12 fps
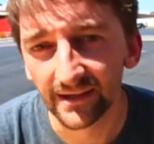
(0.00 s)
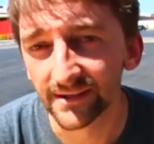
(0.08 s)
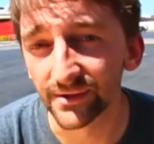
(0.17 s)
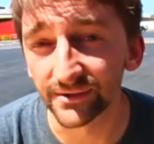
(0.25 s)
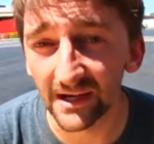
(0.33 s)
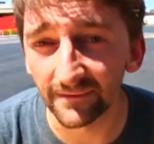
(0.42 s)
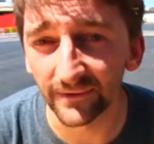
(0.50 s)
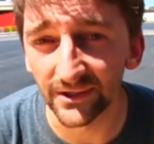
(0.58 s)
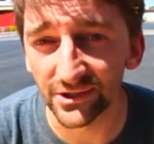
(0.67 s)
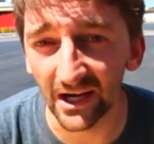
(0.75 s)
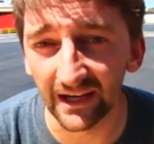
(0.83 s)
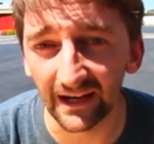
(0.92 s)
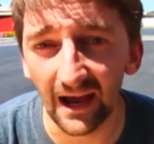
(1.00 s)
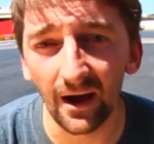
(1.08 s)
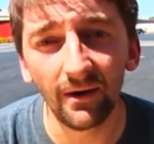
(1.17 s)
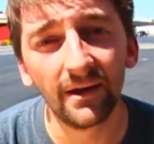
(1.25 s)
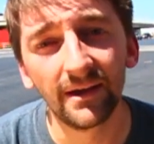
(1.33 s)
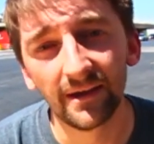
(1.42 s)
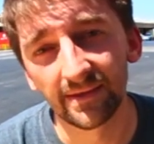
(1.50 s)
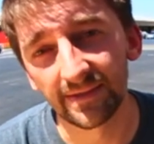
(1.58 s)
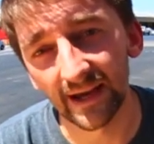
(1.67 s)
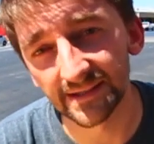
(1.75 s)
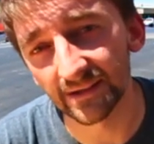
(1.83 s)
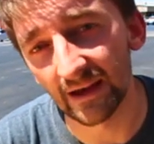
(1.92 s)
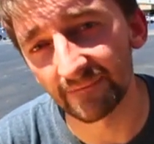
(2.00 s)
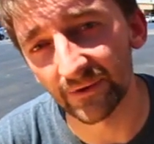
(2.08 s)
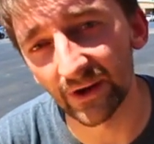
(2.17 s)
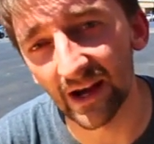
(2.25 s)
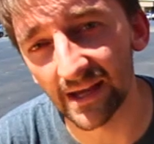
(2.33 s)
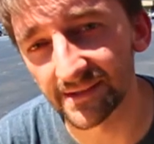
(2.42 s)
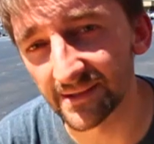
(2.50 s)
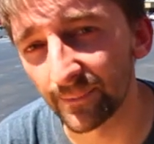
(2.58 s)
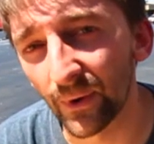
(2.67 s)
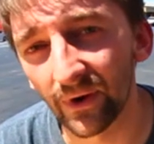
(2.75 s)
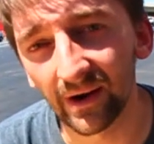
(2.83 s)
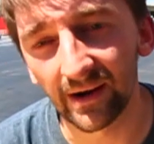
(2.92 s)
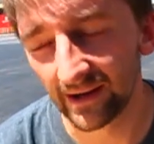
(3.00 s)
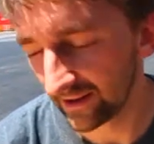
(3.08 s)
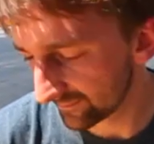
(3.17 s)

So definitely check it out. Thanks a lot for your guys' support.